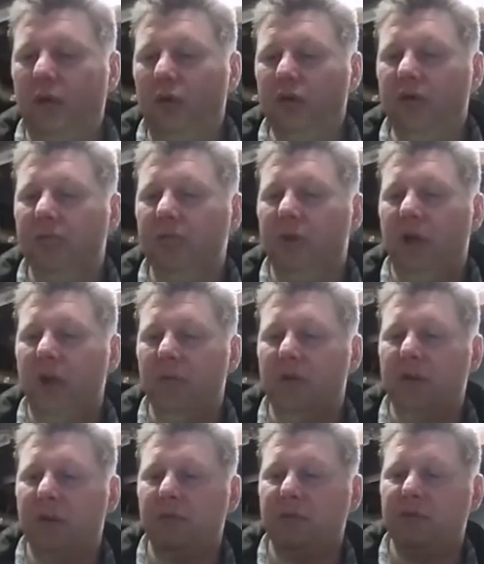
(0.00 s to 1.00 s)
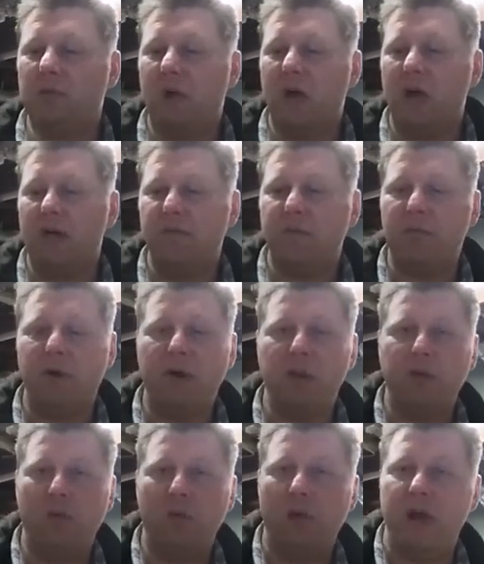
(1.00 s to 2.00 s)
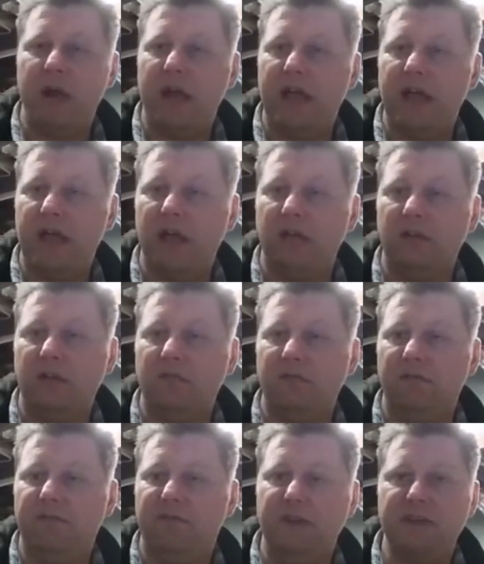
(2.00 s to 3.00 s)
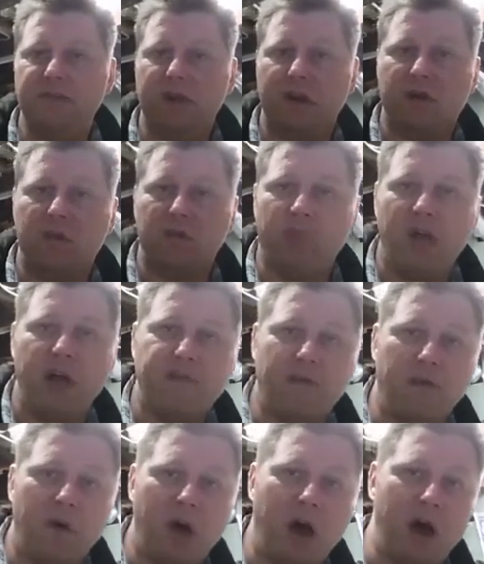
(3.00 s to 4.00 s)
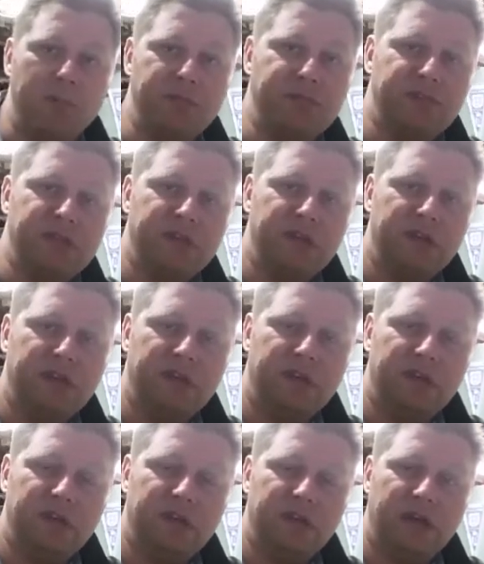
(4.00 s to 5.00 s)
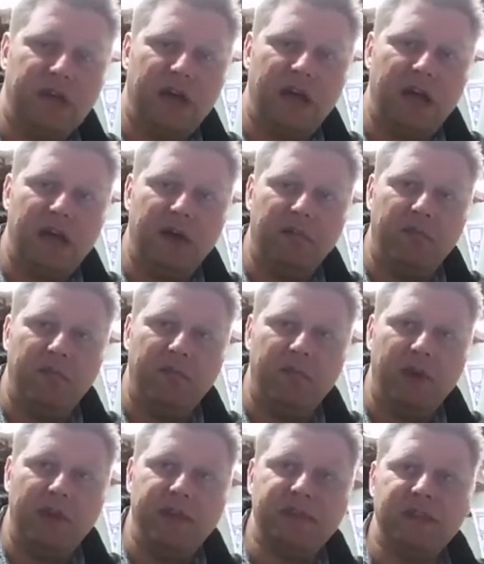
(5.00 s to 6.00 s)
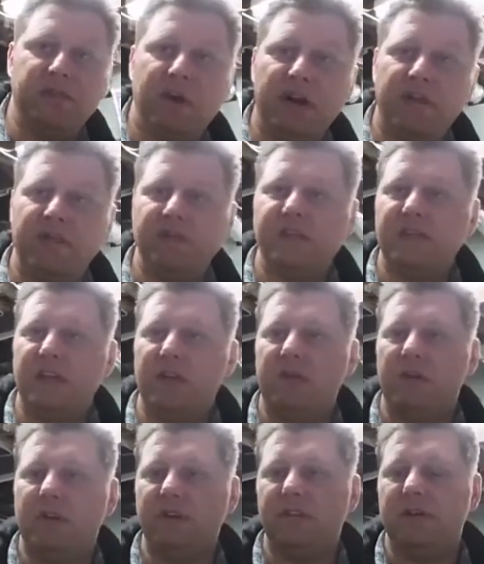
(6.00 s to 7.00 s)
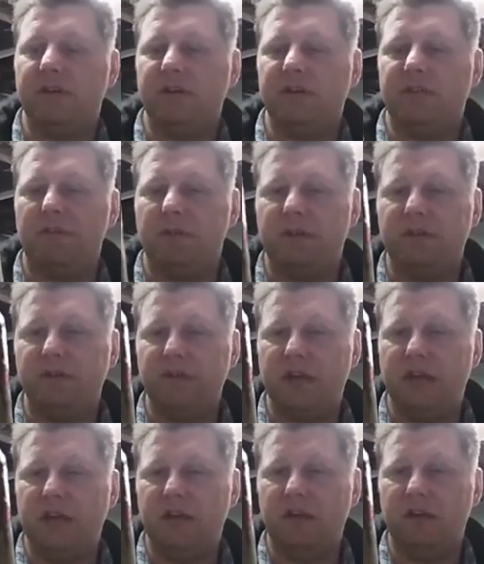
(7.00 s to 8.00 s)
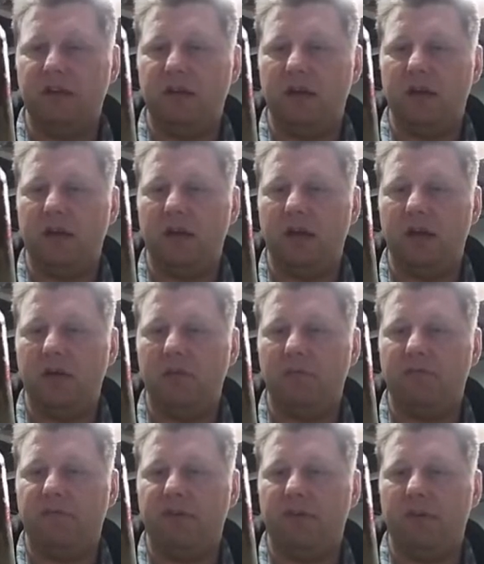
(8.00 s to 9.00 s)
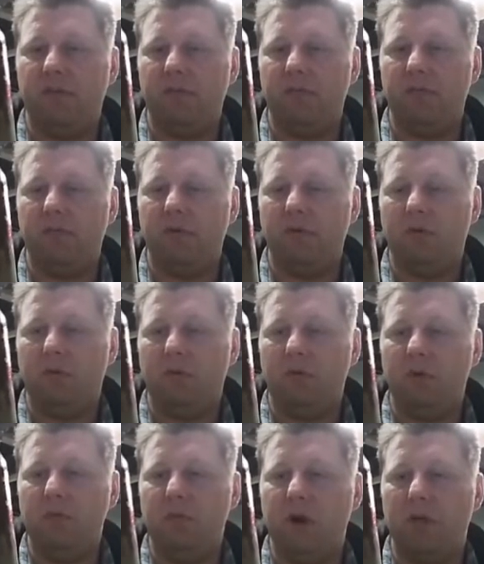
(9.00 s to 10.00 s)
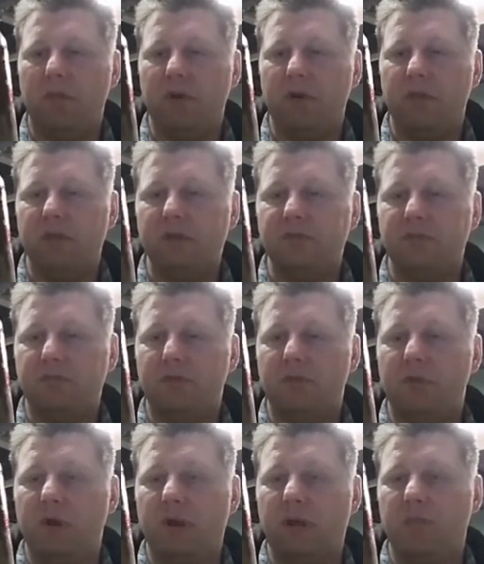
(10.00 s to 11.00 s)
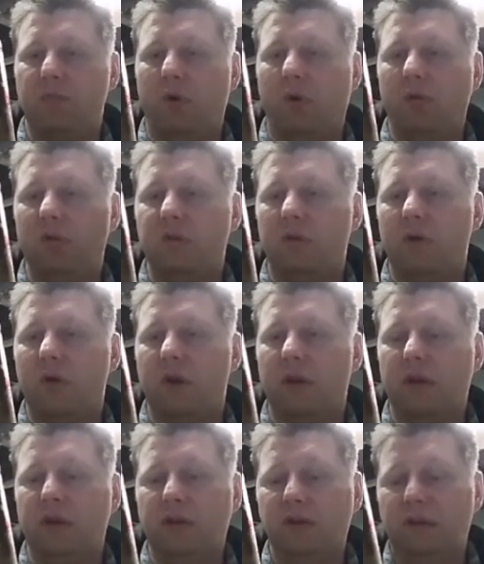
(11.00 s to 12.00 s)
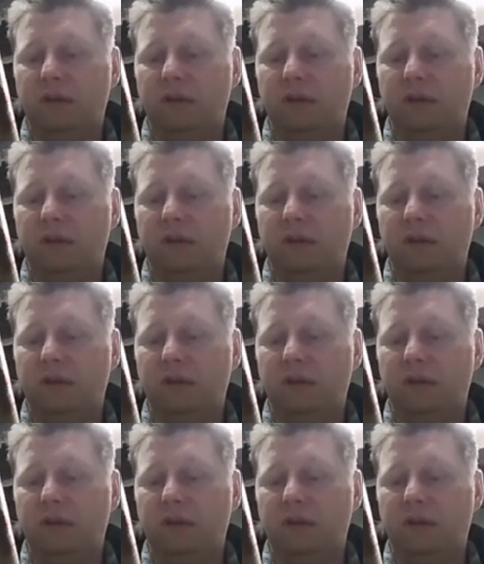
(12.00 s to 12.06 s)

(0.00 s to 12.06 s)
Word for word: Old Embalmer Number 12, a barley wine ale featuring Bravo hops. Um, and this is part of a cellaring series from Understand uh, from Widmer Brothers Brewing in Portland, Oregon.